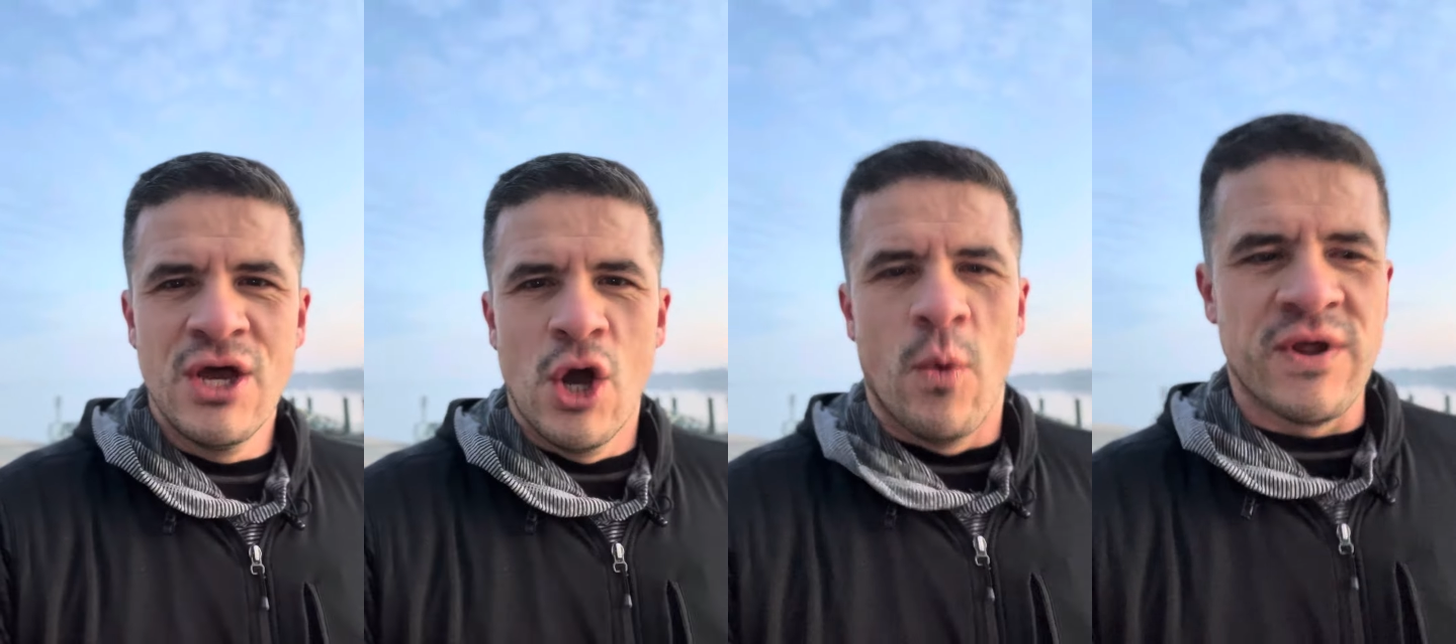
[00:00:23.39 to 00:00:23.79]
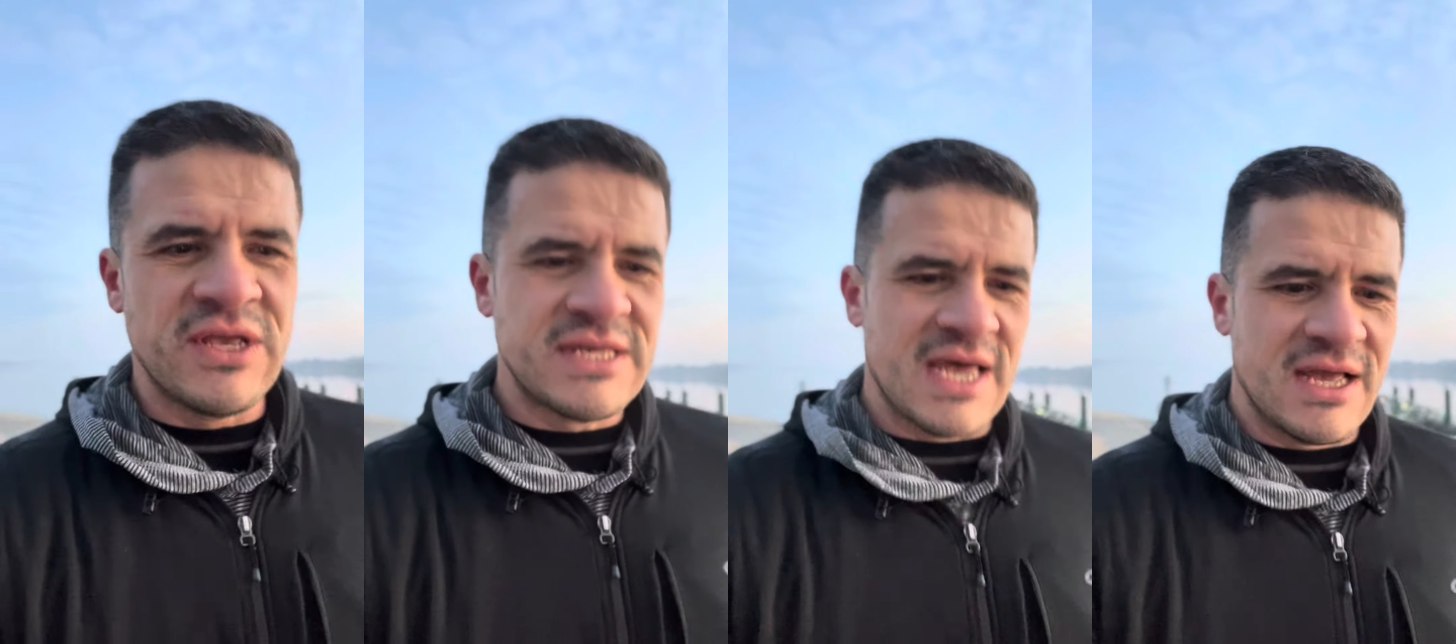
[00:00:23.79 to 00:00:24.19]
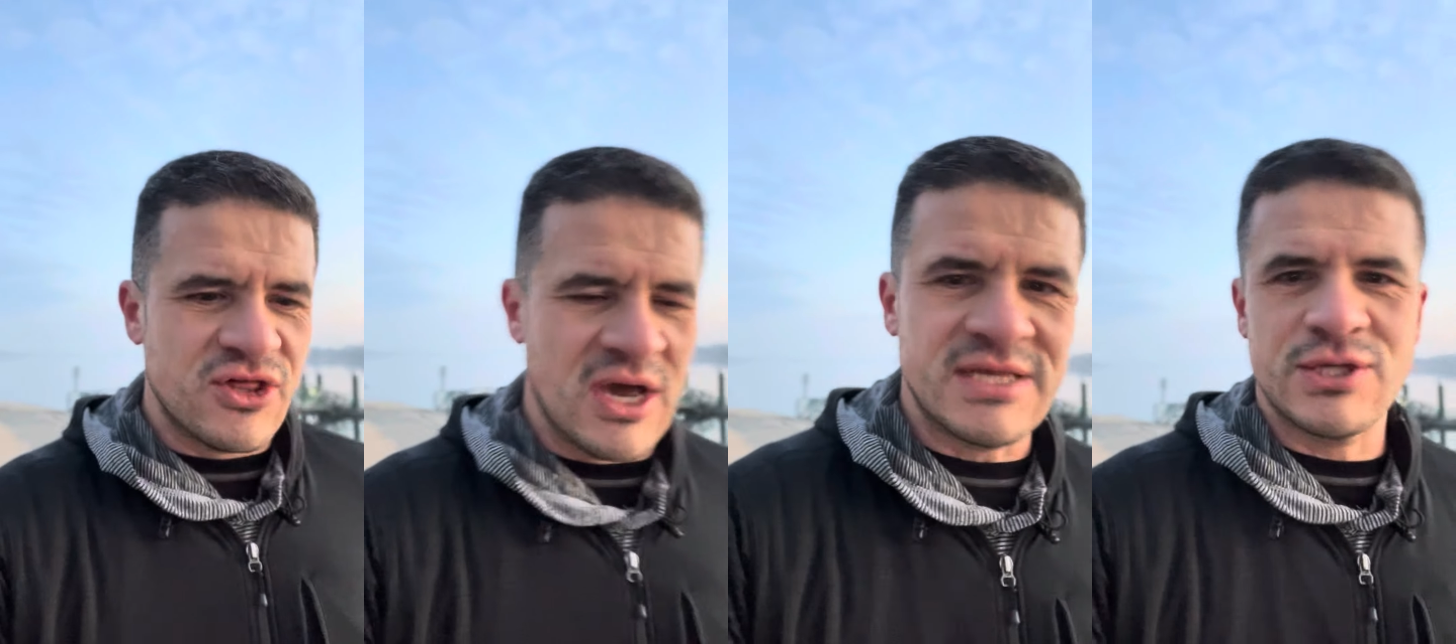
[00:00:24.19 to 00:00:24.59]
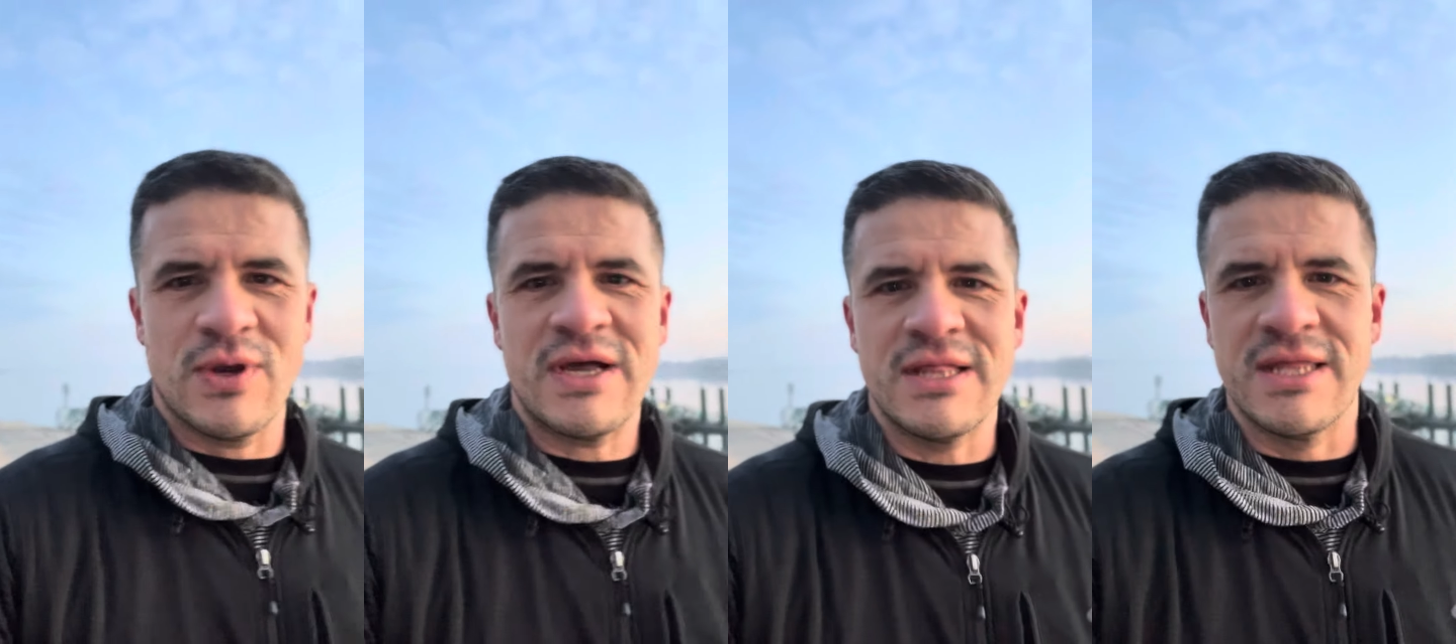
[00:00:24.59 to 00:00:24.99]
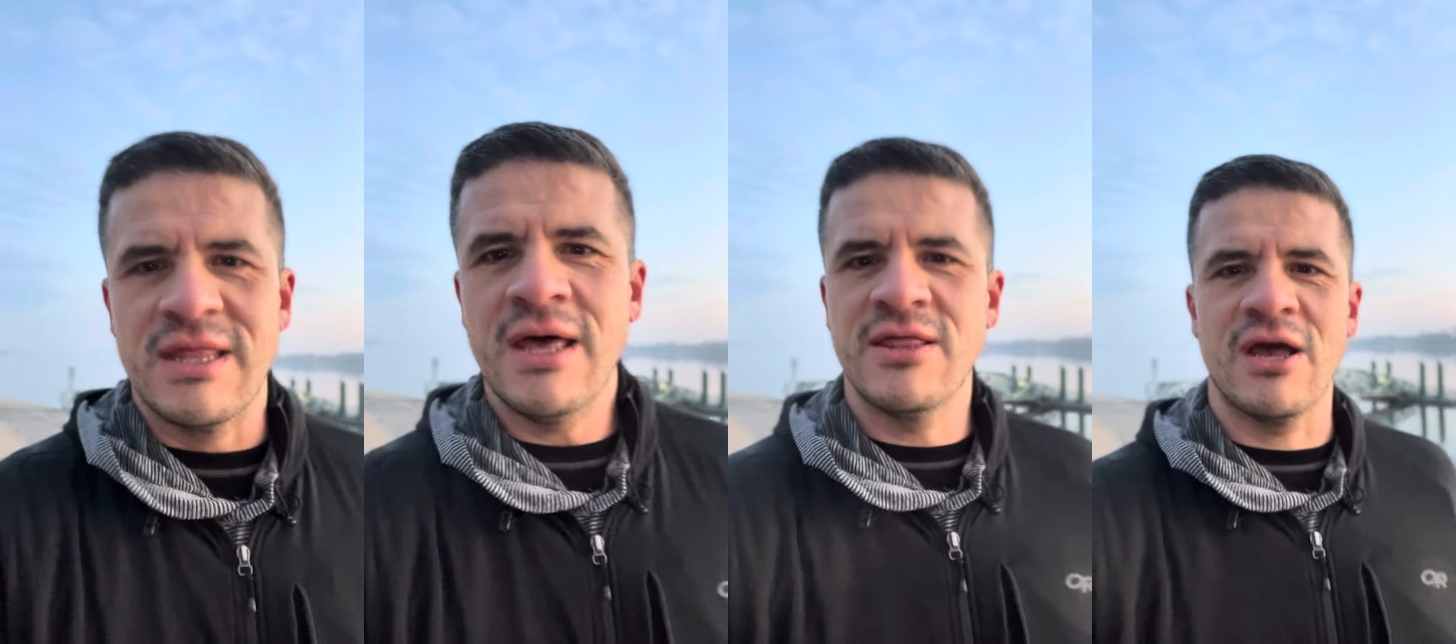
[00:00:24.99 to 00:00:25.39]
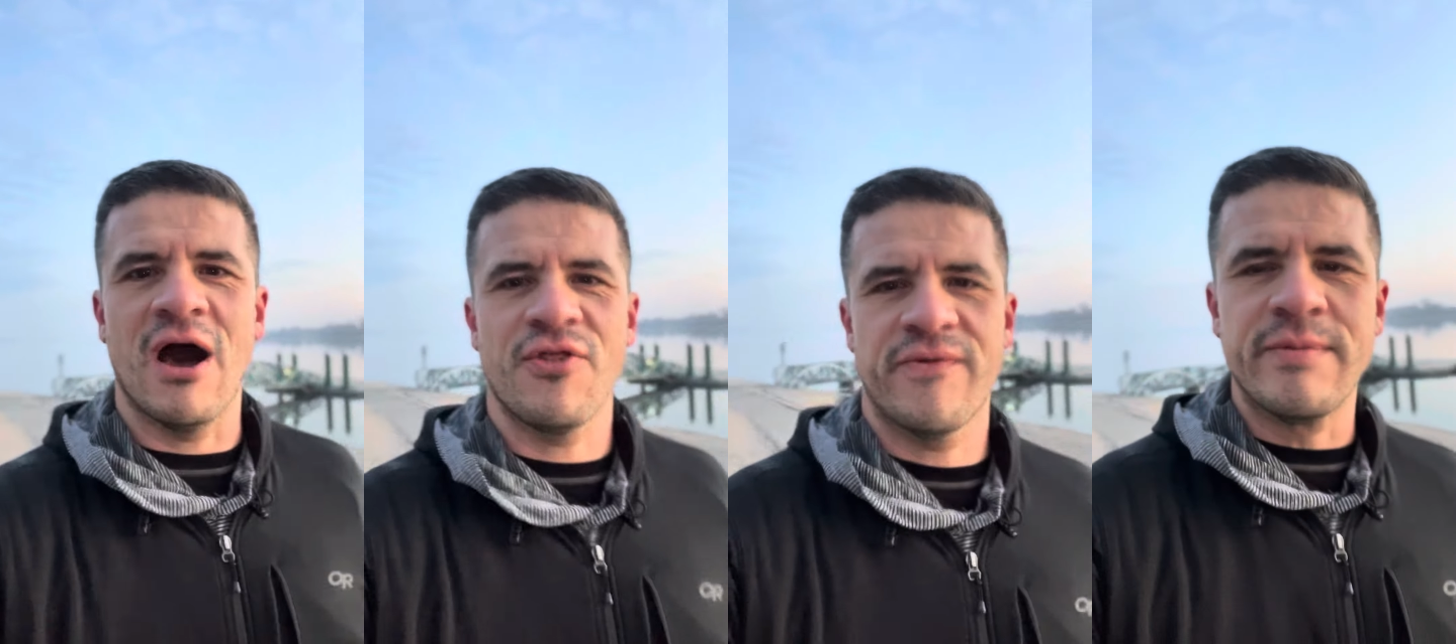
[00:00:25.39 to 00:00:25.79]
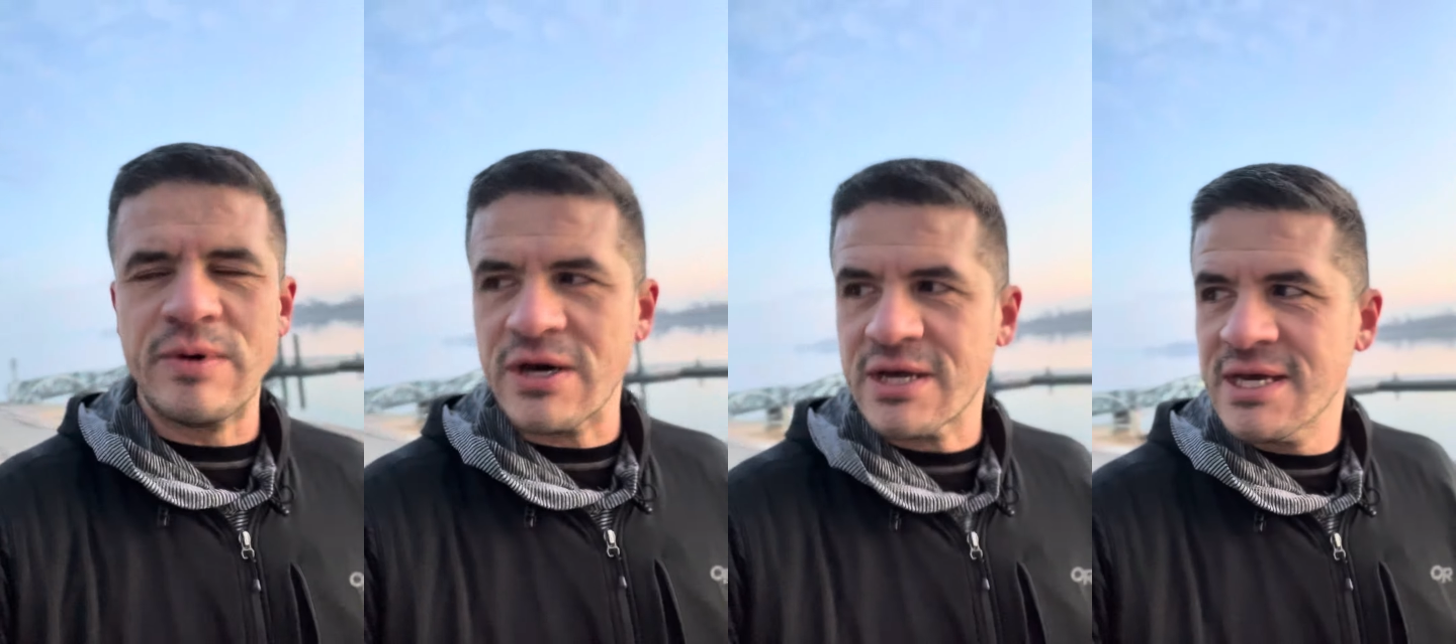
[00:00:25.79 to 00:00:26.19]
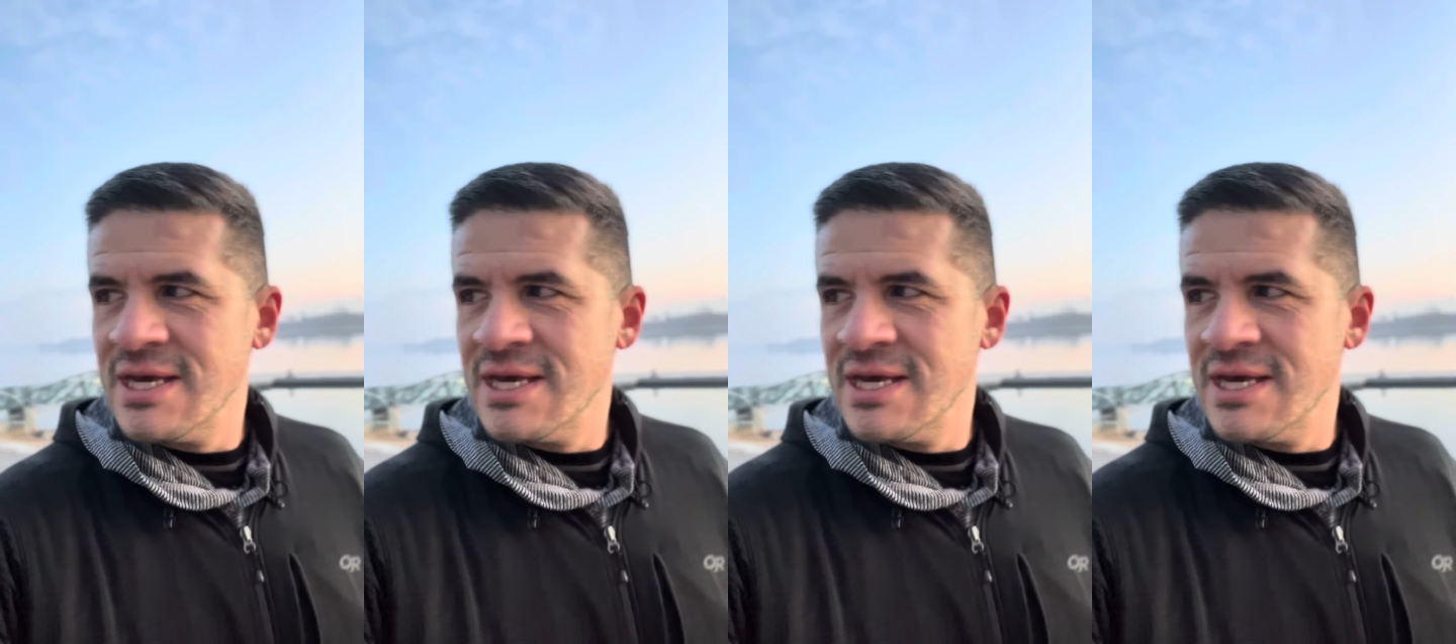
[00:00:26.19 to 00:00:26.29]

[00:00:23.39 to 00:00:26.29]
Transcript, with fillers: One of the things that Jess Strickland, the author of the book,